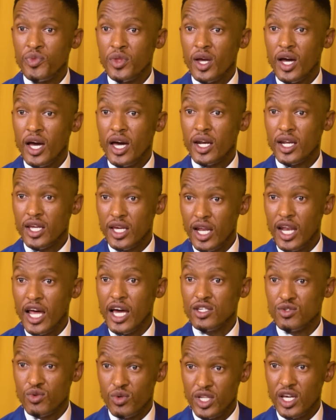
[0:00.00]
I
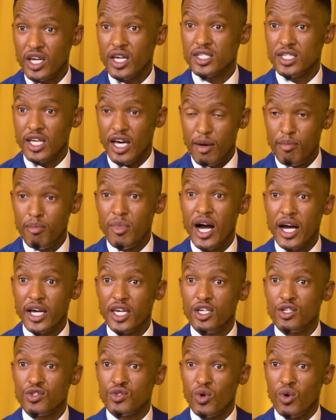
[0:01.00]
realized with like a schamang
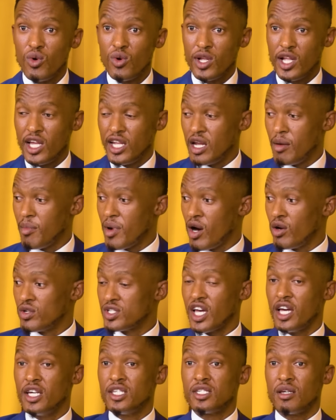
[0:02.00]
yiso. Klenam out
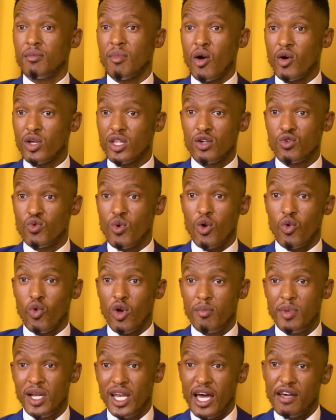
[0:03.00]
I about
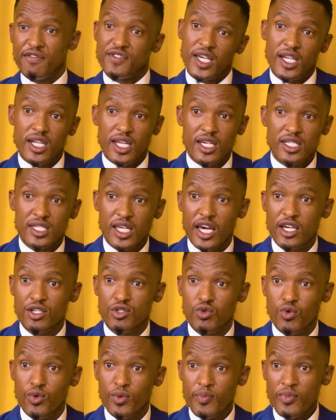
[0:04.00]
life sentence. I
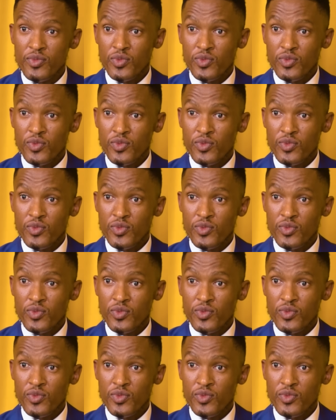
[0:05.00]
too.